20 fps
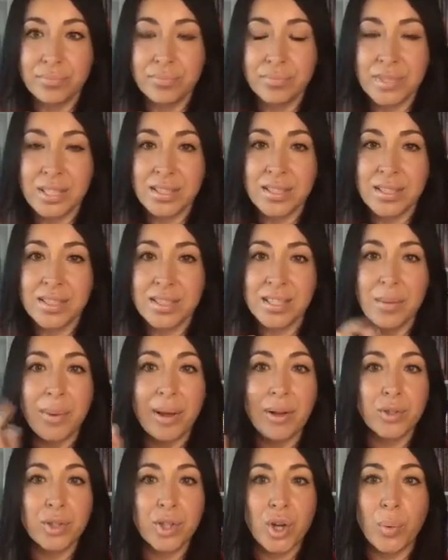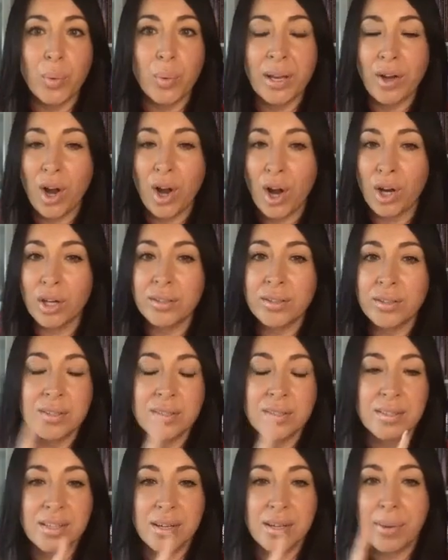This isn't about going hard. This
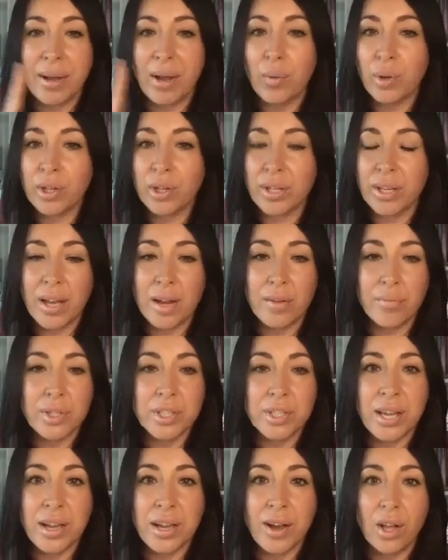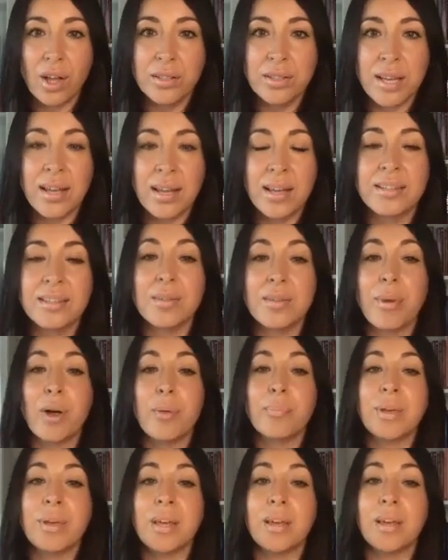isn't about working every day, all day. It's
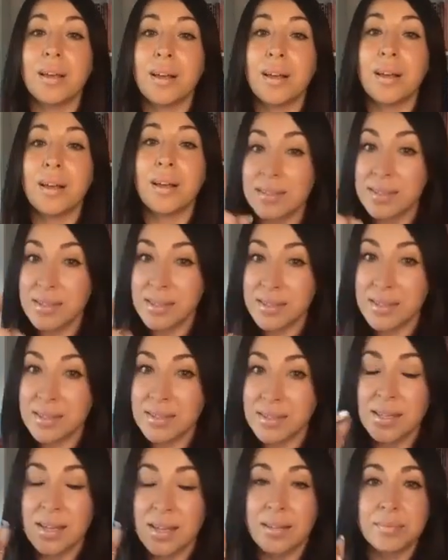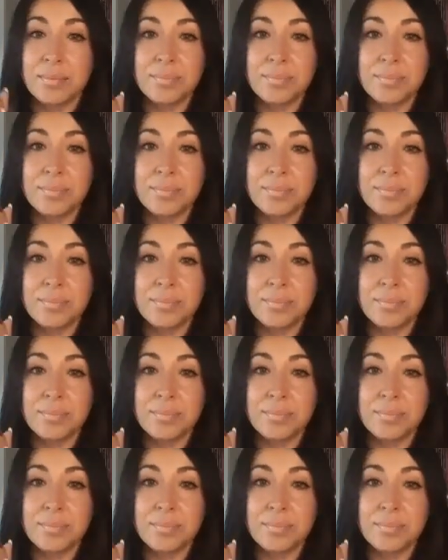about being consistent.